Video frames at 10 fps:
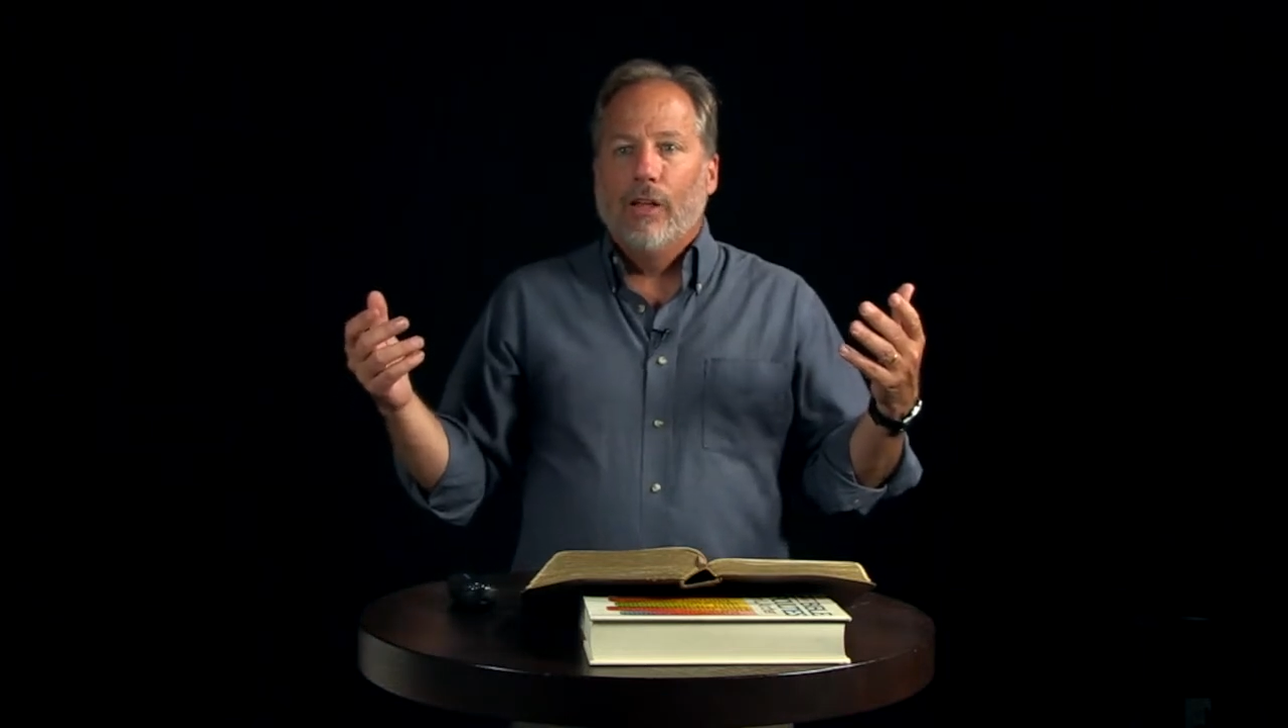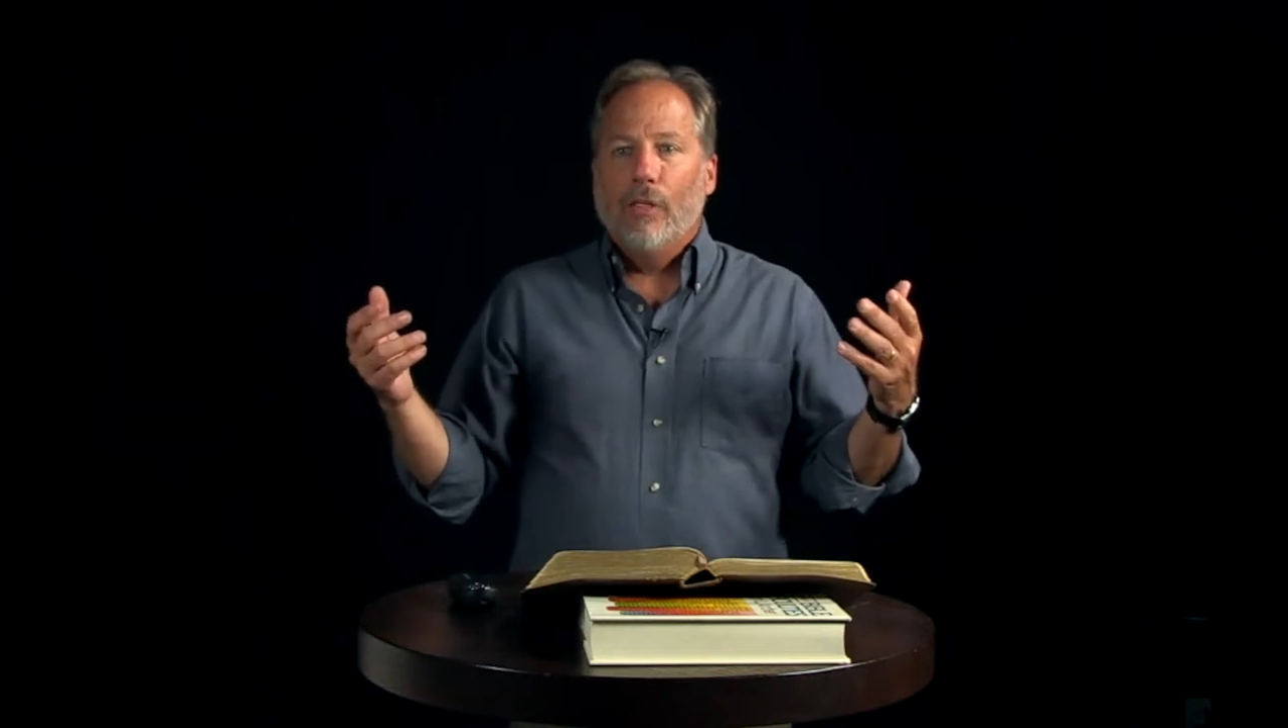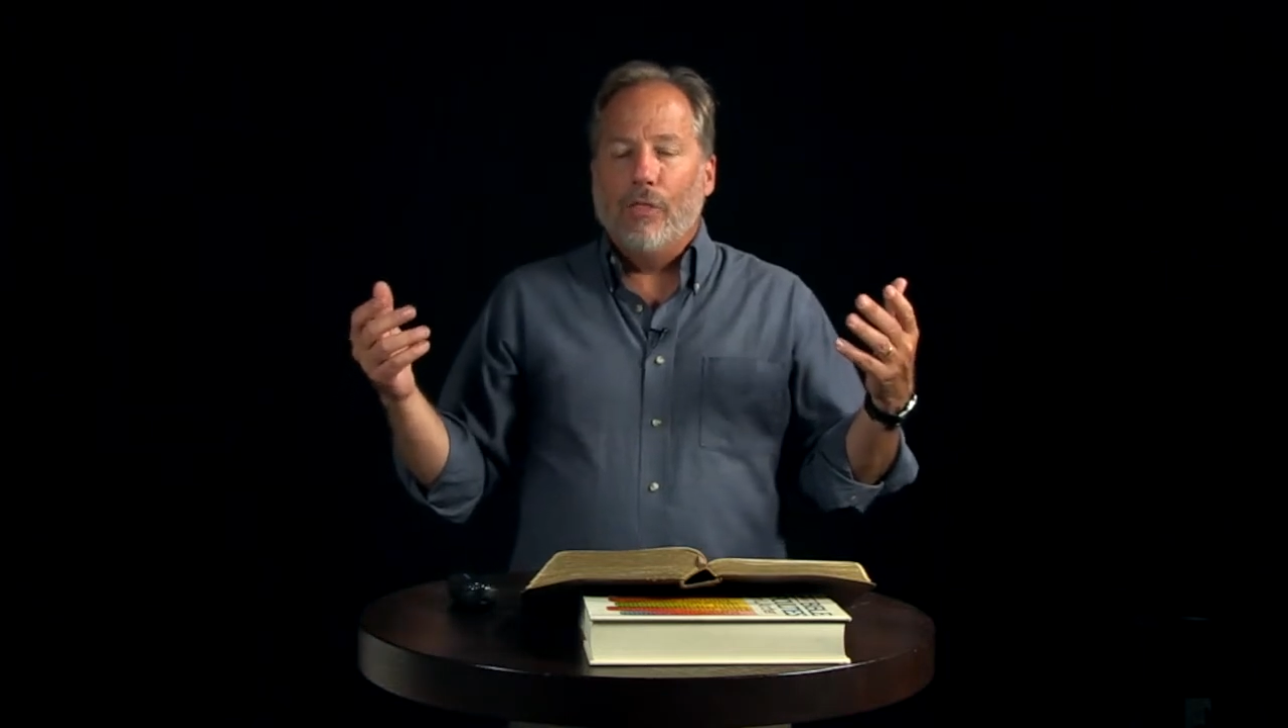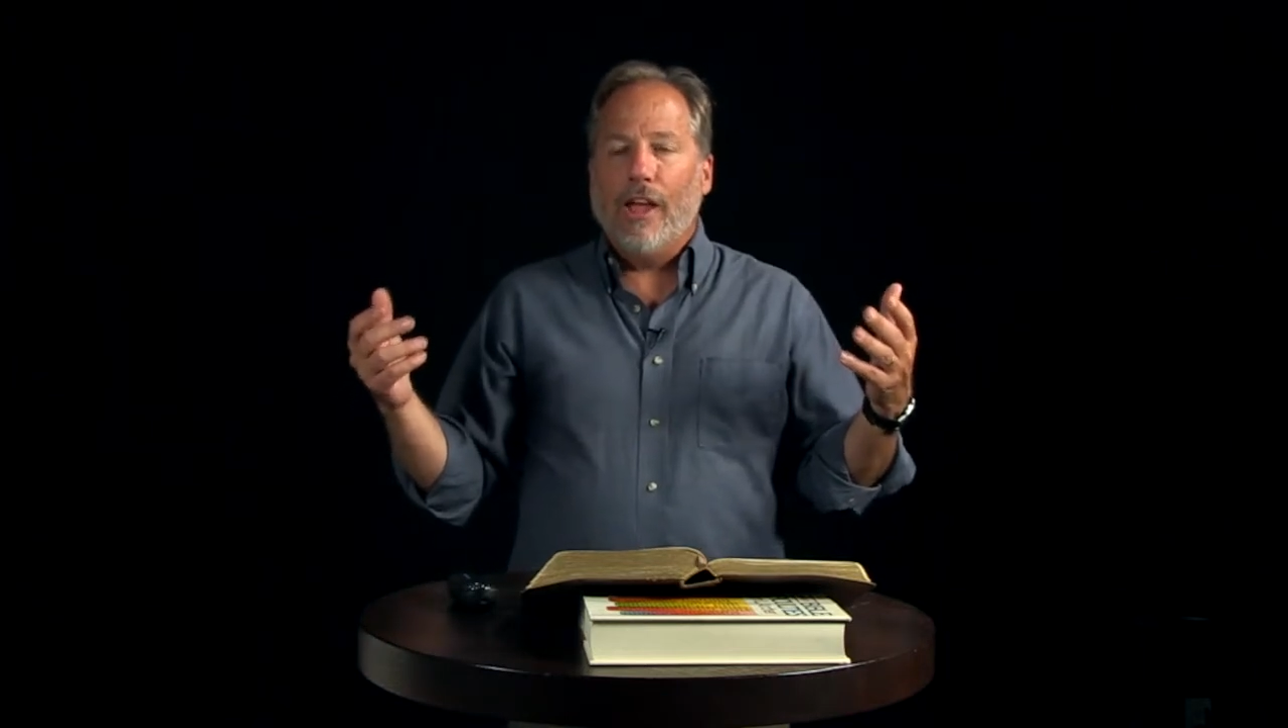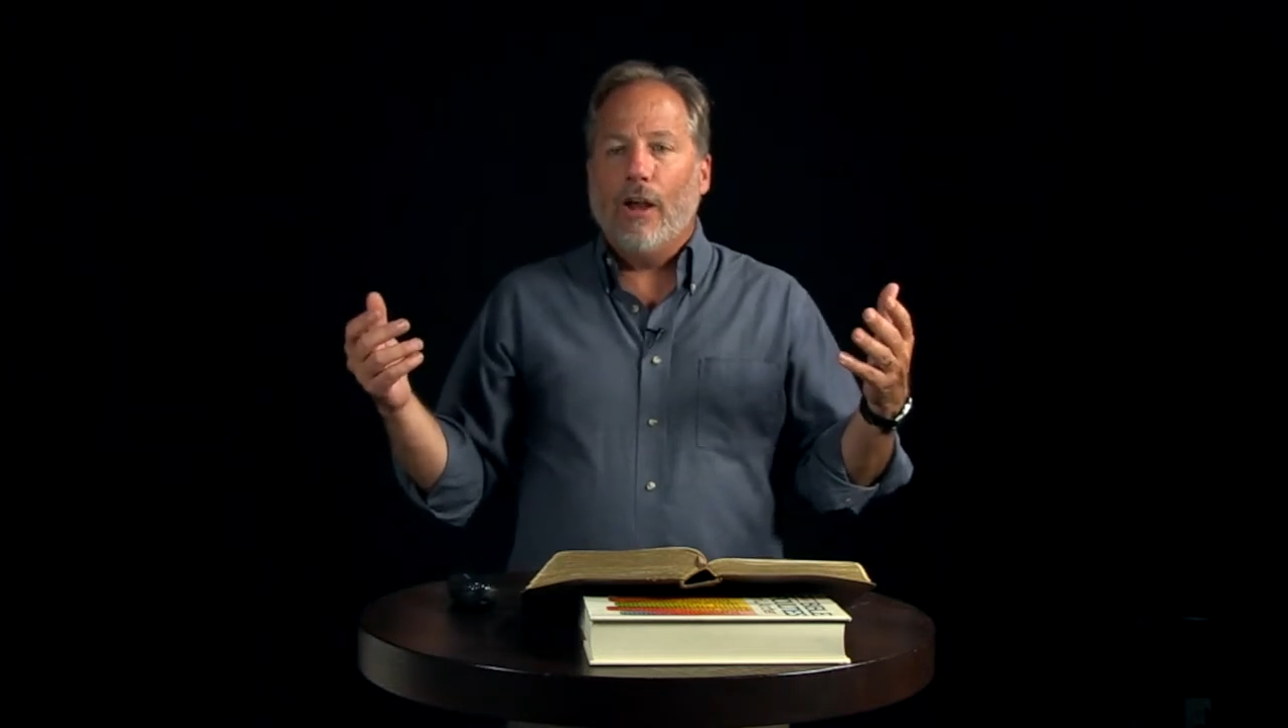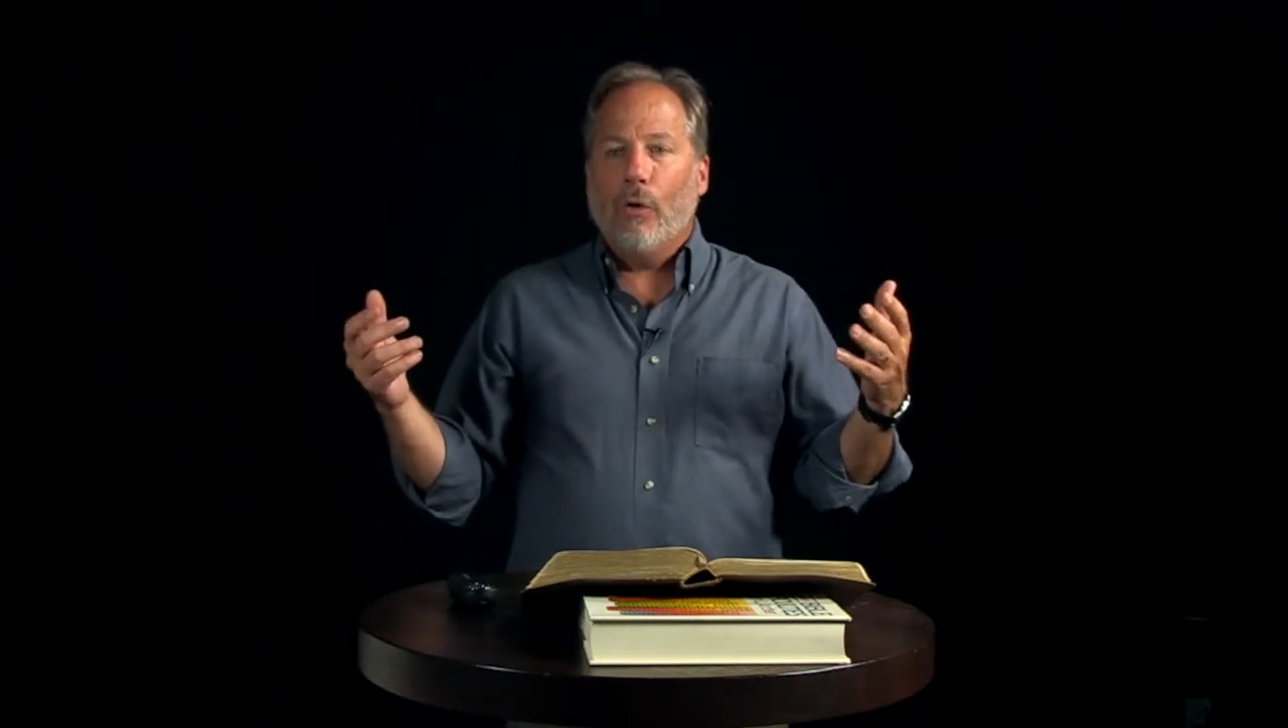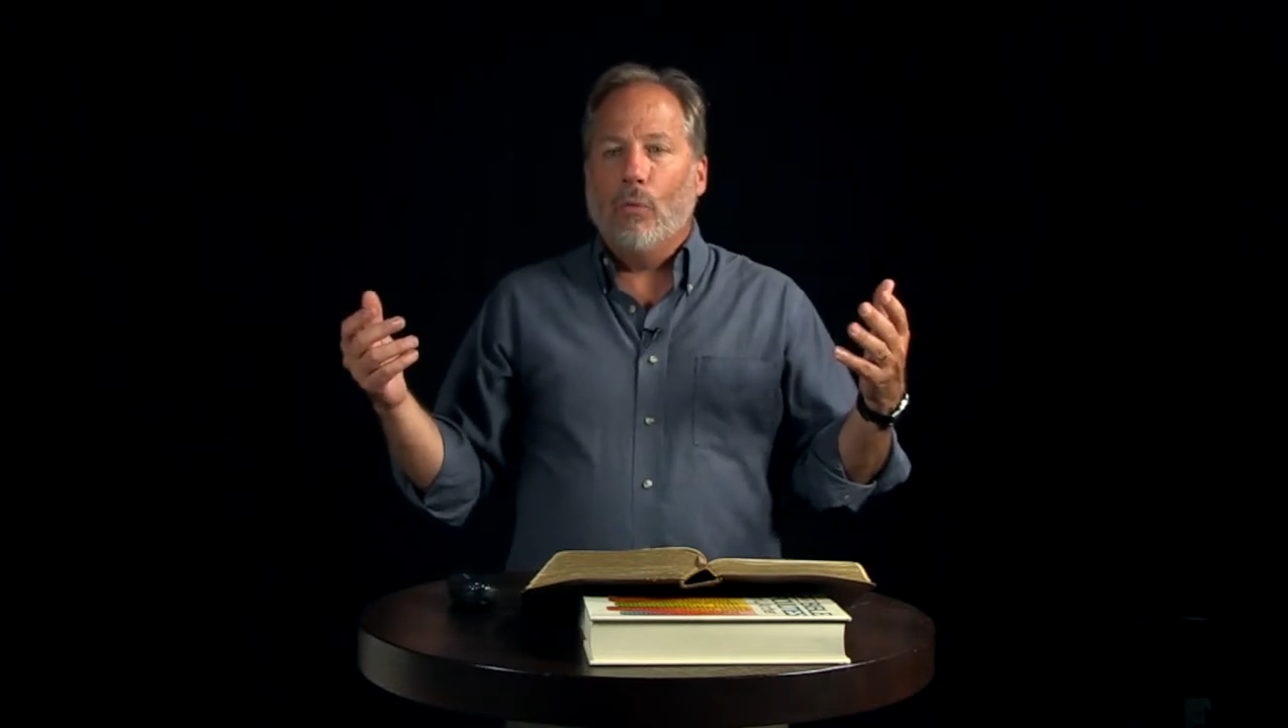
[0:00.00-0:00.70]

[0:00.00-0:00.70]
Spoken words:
there